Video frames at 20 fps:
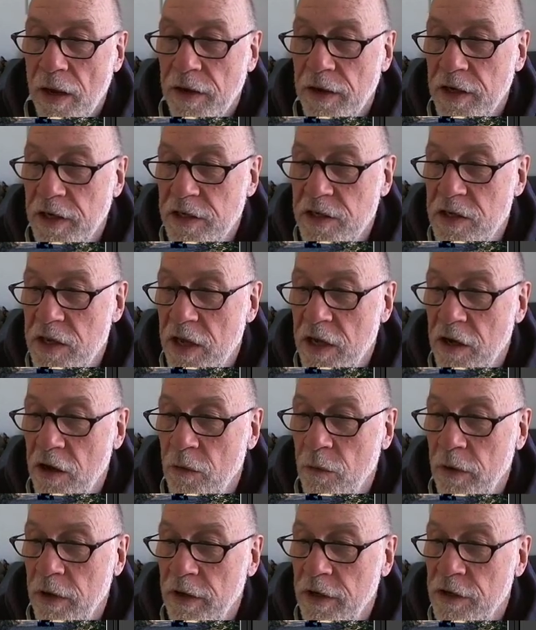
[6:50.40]
next thing I
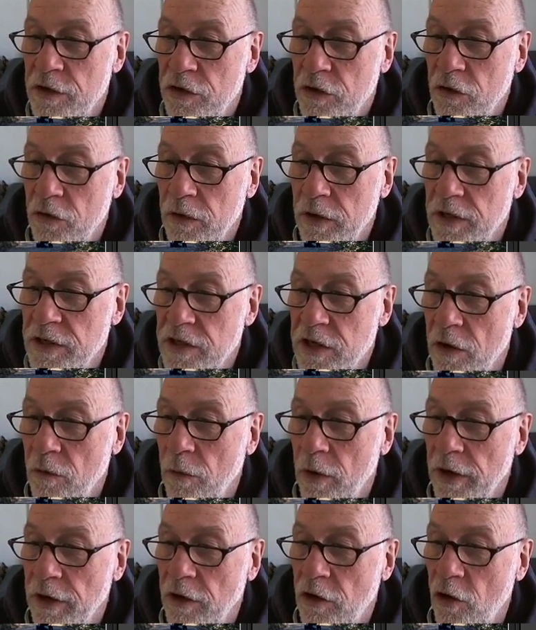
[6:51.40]
want to do is I
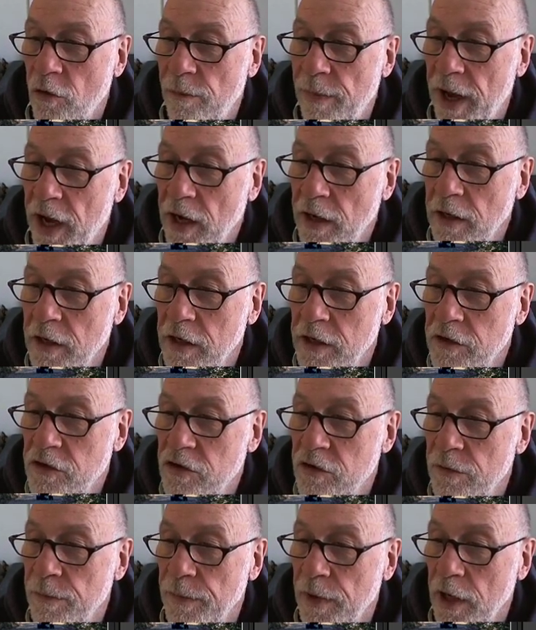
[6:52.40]
want to go back
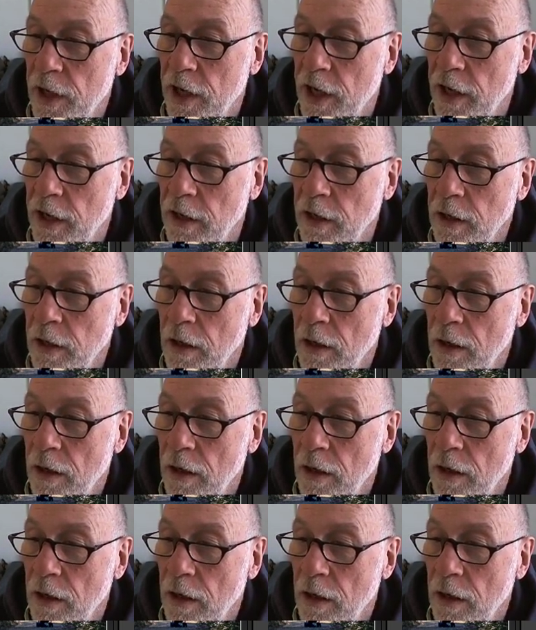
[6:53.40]
into my